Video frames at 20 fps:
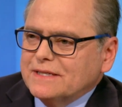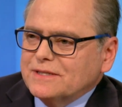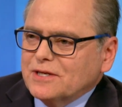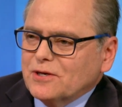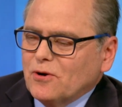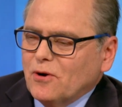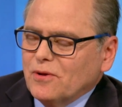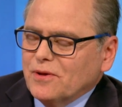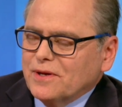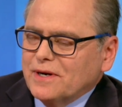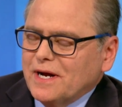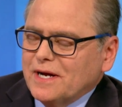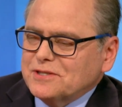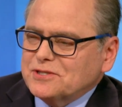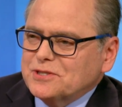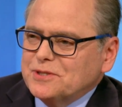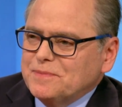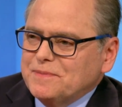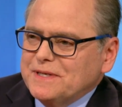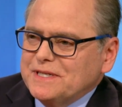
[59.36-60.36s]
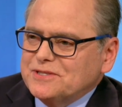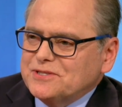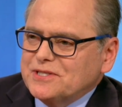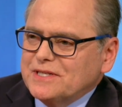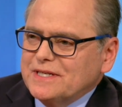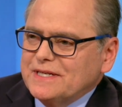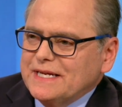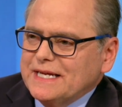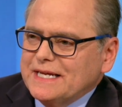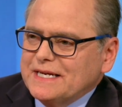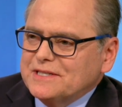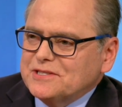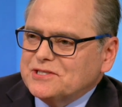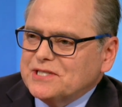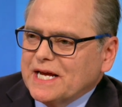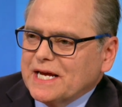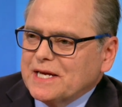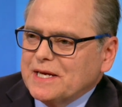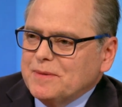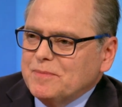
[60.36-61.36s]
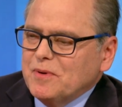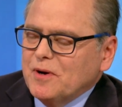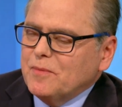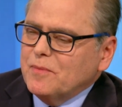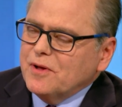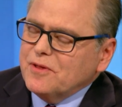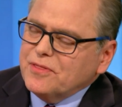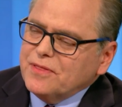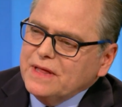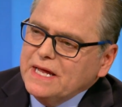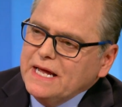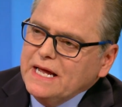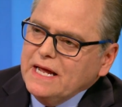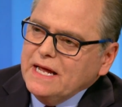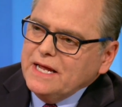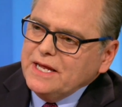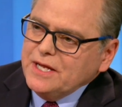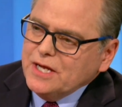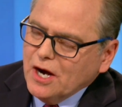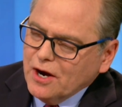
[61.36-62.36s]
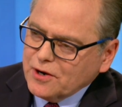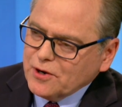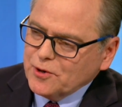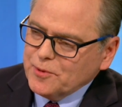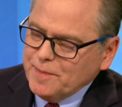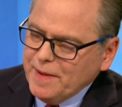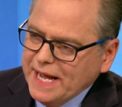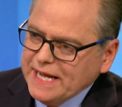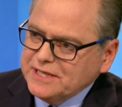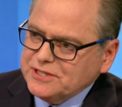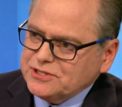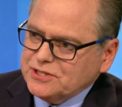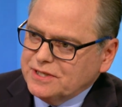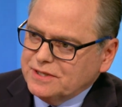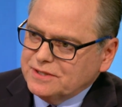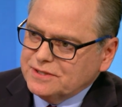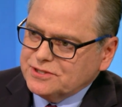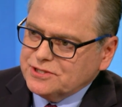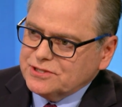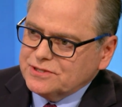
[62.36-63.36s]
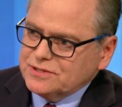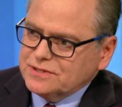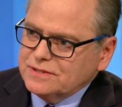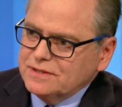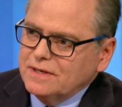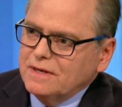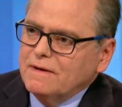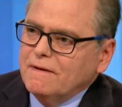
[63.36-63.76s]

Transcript: and the colonoscopies in a second, but with younger patients,